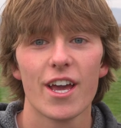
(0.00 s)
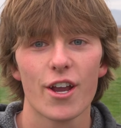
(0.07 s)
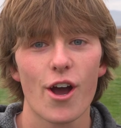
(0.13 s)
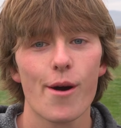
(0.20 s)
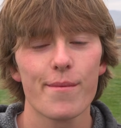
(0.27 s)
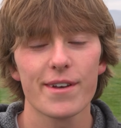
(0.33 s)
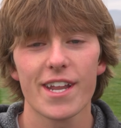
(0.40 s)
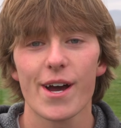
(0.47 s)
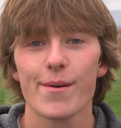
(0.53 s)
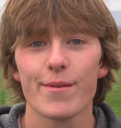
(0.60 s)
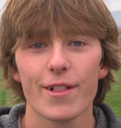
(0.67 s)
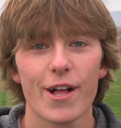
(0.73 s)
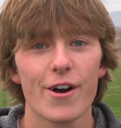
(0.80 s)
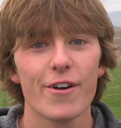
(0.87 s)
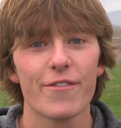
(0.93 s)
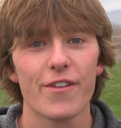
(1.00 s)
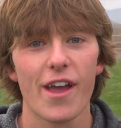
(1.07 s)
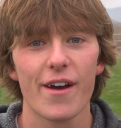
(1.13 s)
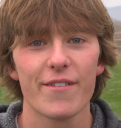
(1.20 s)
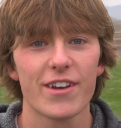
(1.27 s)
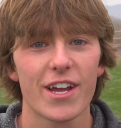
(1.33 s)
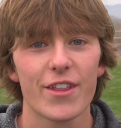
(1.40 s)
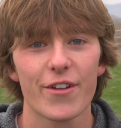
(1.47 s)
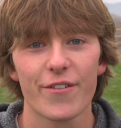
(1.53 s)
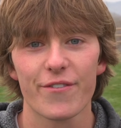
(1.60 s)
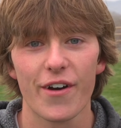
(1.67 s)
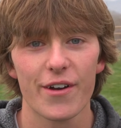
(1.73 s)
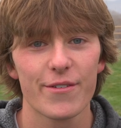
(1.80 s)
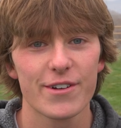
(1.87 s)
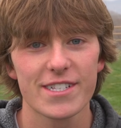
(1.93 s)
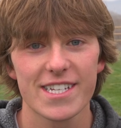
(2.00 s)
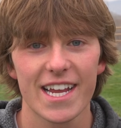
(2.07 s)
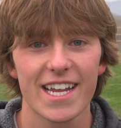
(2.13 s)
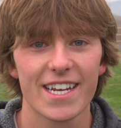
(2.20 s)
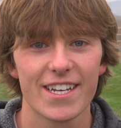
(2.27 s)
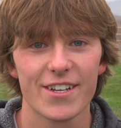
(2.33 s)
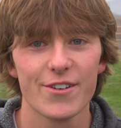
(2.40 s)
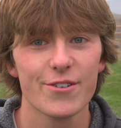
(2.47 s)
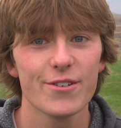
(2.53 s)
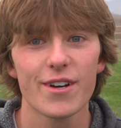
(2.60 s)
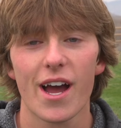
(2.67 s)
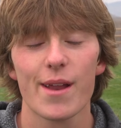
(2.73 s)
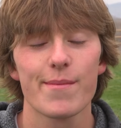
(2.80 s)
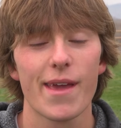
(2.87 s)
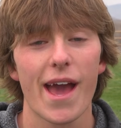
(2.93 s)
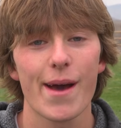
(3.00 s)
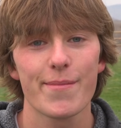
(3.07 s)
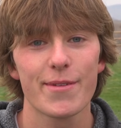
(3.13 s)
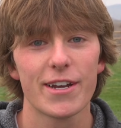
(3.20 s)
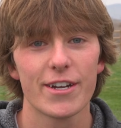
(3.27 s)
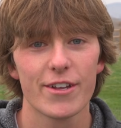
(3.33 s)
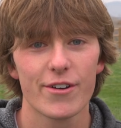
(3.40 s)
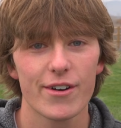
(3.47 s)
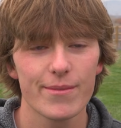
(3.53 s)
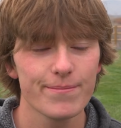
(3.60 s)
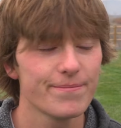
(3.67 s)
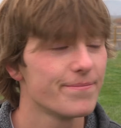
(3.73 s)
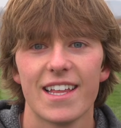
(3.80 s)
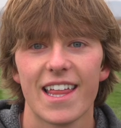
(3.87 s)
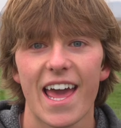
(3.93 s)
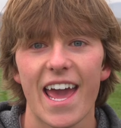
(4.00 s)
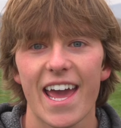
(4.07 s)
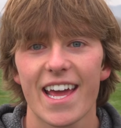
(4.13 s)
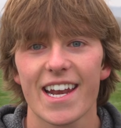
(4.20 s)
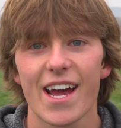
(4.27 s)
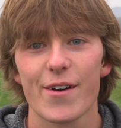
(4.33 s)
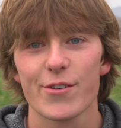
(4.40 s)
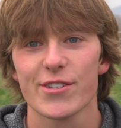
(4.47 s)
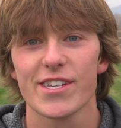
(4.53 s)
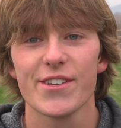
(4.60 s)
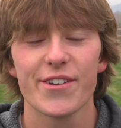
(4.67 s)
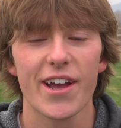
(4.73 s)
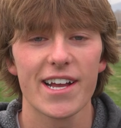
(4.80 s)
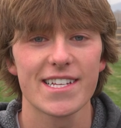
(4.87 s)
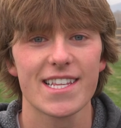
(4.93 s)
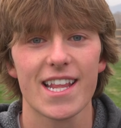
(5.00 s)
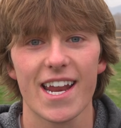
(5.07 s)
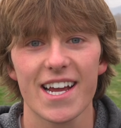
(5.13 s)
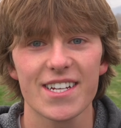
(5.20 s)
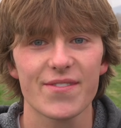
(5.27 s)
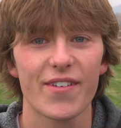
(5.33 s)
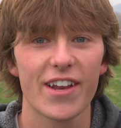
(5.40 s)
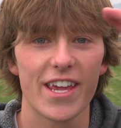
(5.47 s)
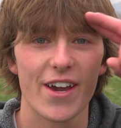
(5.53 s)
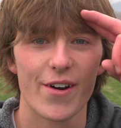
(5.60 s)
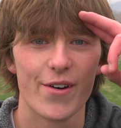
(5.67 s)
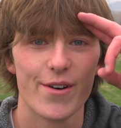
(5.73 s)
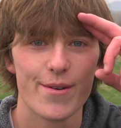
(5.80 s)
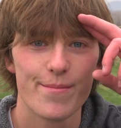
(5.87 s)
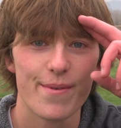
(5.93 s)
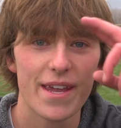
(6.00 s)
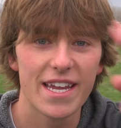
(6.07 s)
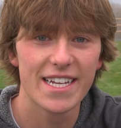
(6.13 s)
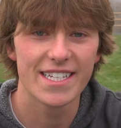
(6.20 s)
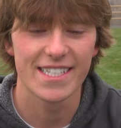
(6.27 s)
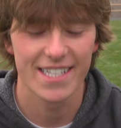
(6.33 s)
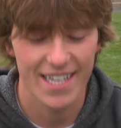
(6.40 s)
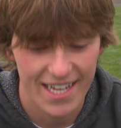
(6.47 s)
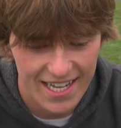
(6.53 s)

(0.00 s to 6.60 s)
Comment down below if you have any other fun ones I could do. I'd be happy to do them. And I will see you guys in the next video. Peace.